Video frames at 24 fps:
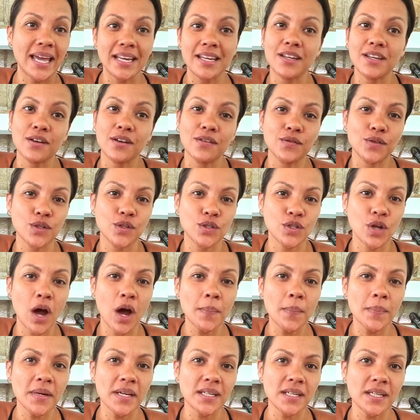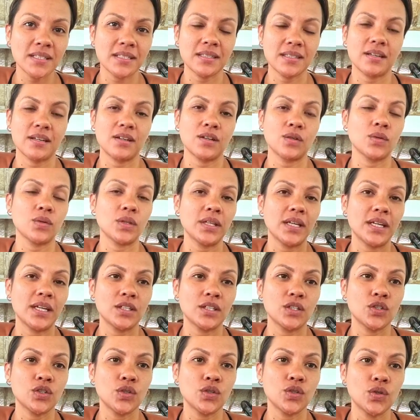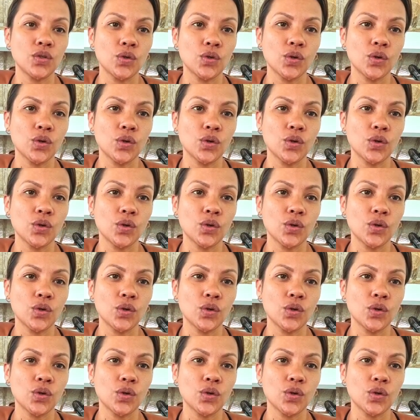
any of your topics that are related to